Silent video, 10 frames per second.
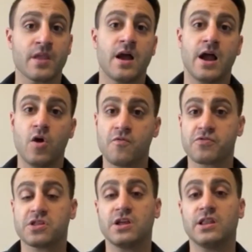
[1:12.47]
I
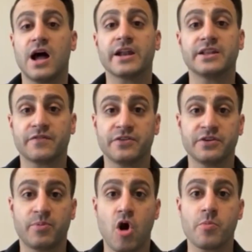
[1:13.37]
oversee a lot of different
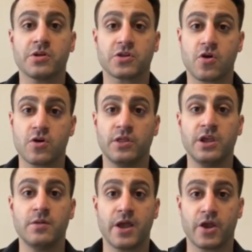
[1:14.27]
departments currently
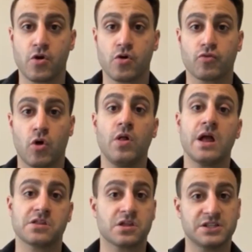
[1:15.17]
in my current role
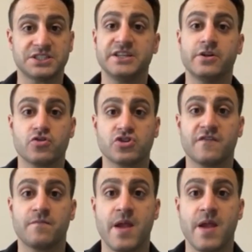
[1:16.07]
as casino shift